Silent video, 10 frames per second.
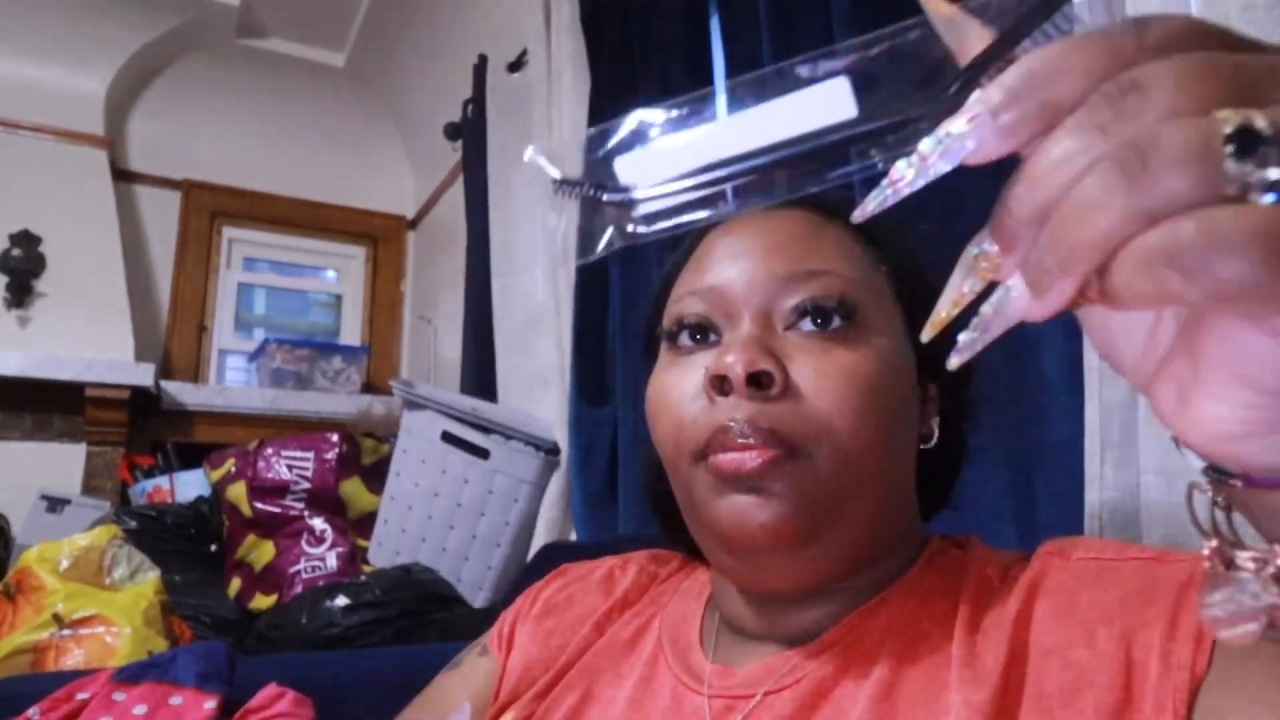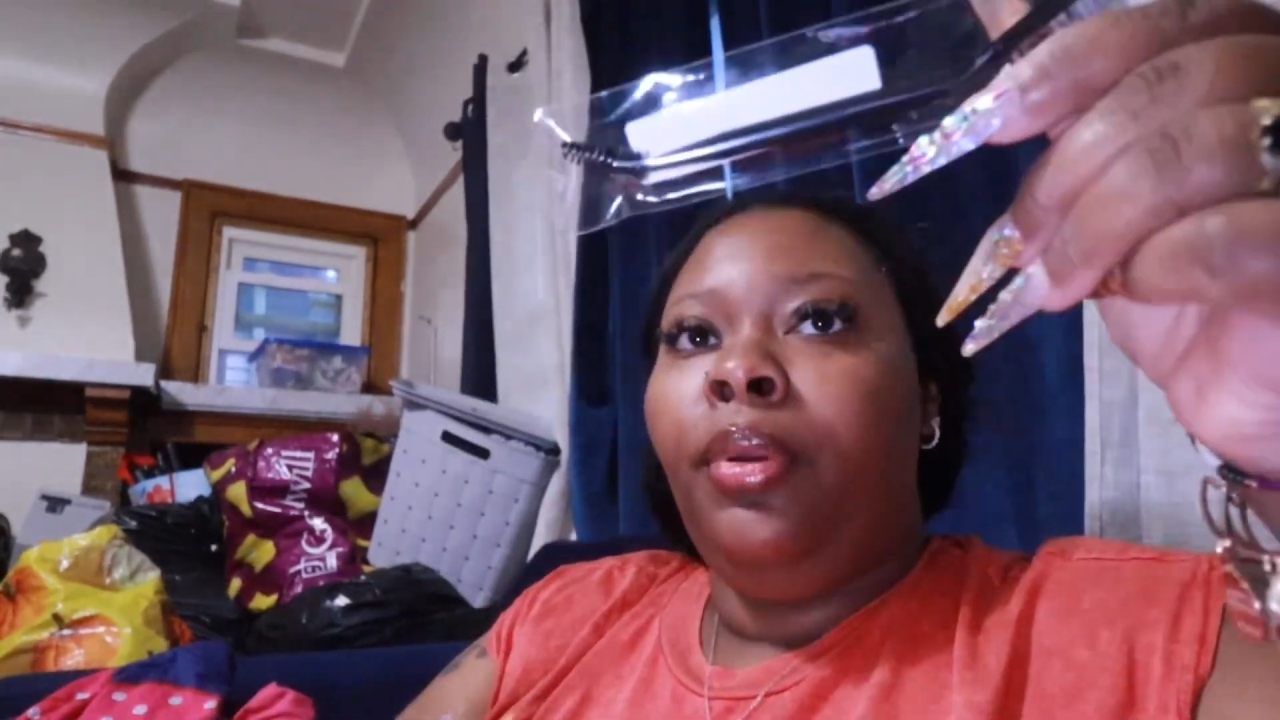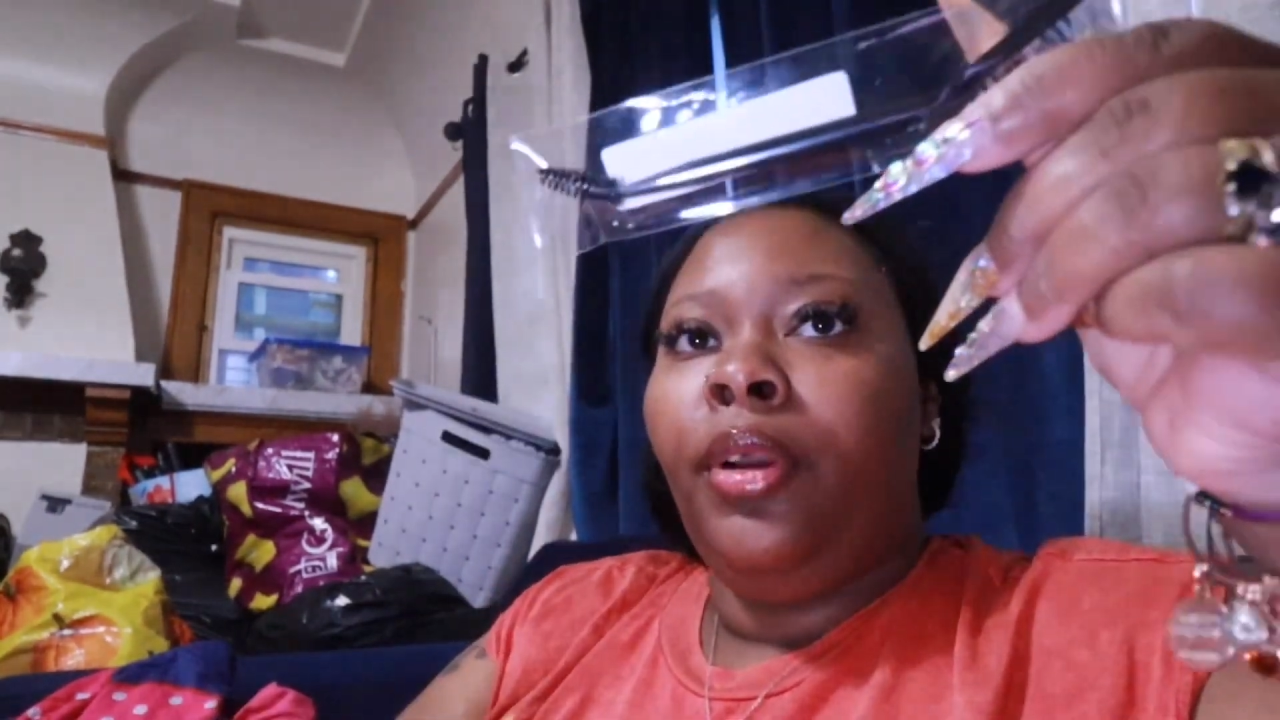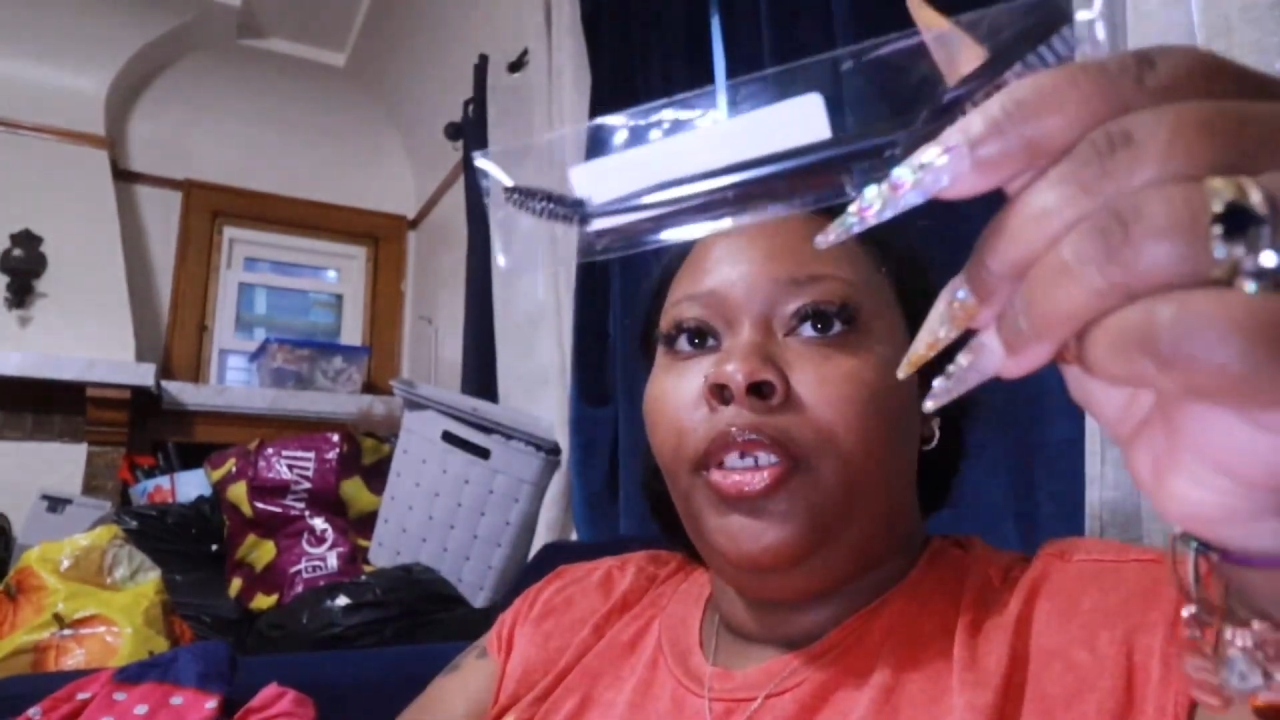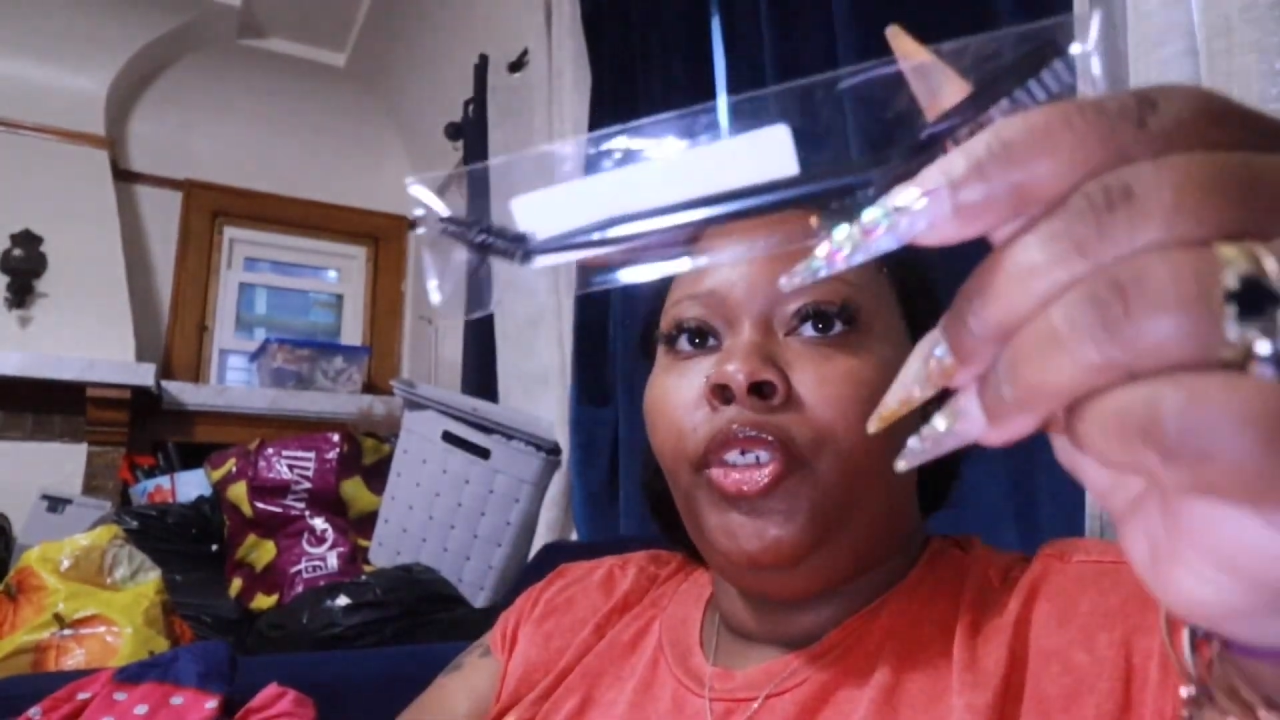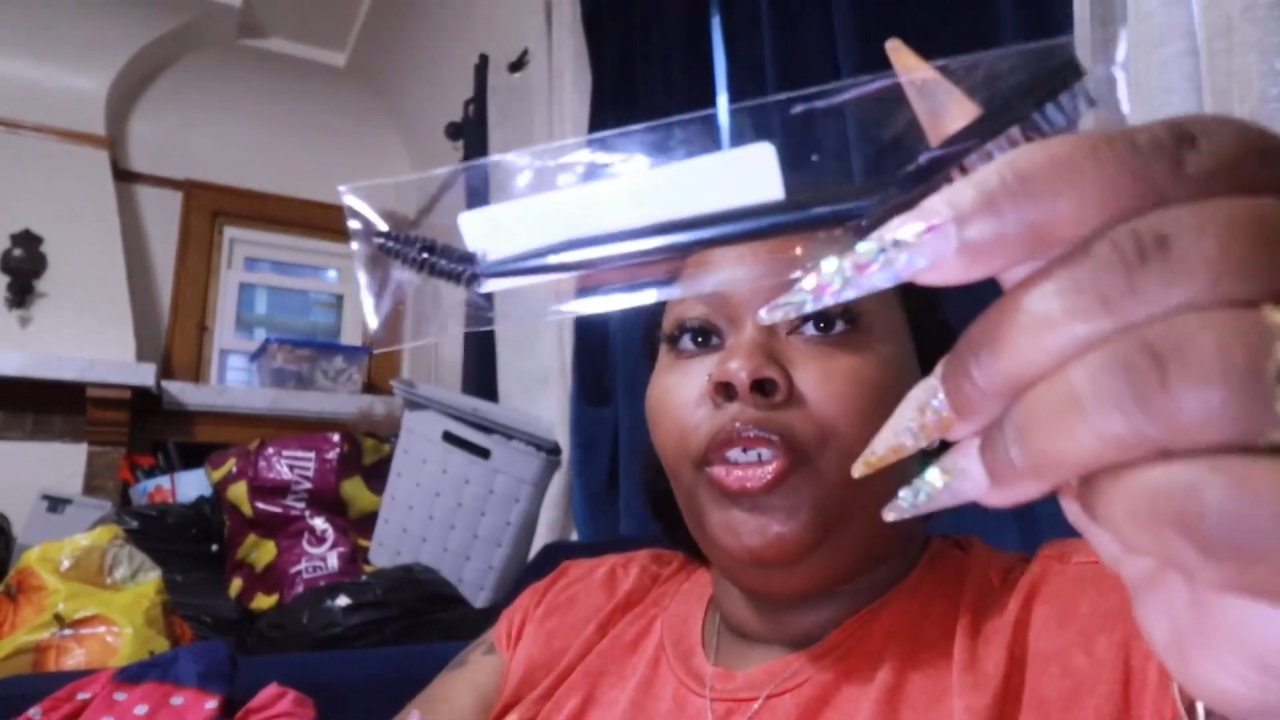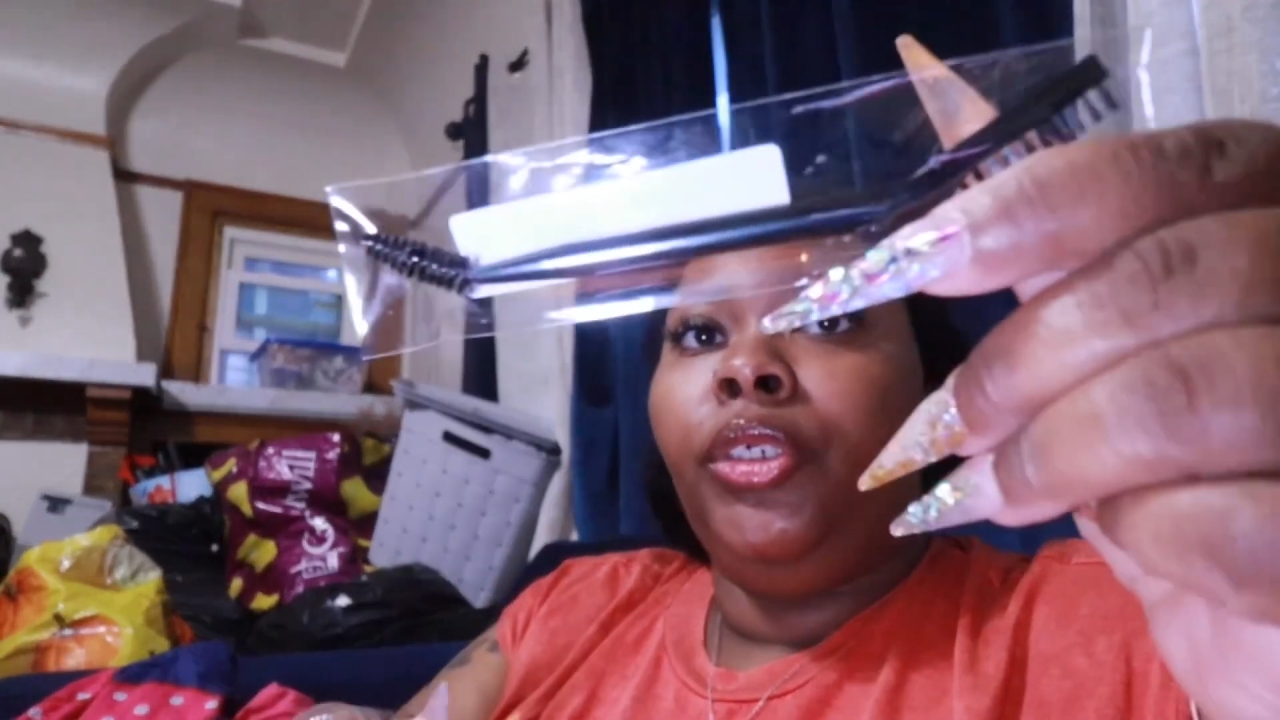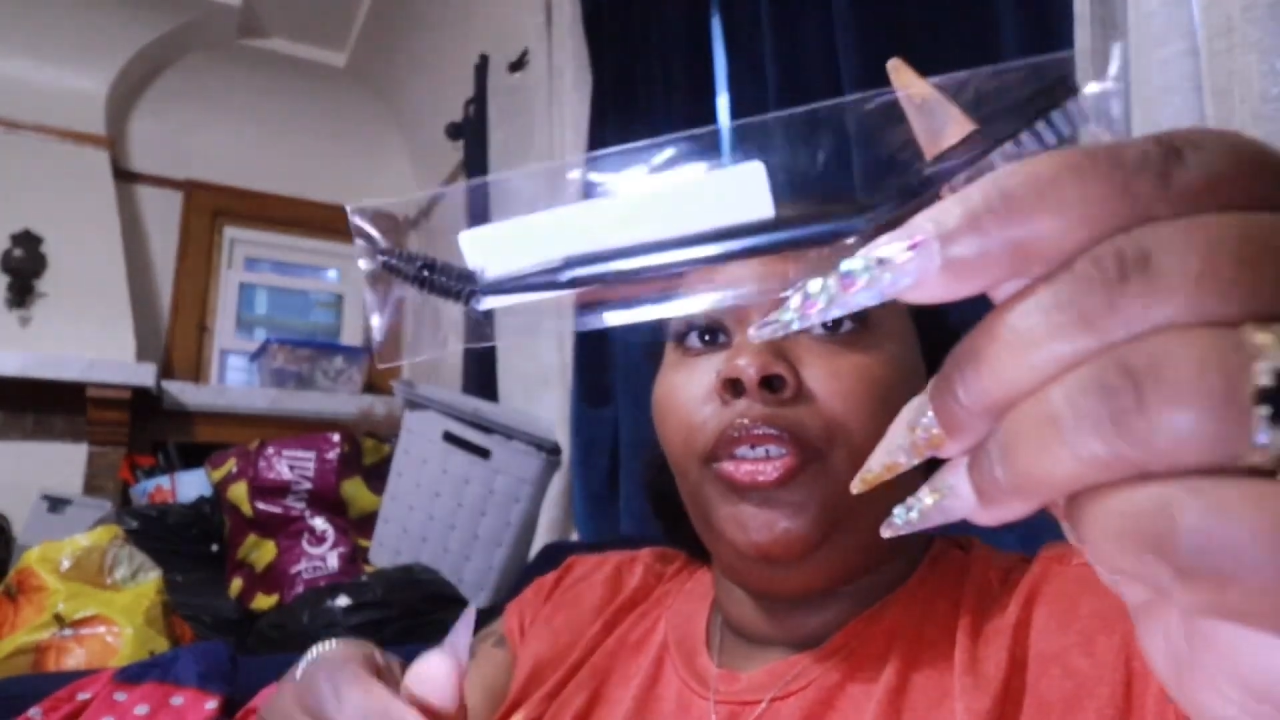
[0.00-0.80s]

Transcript: brush,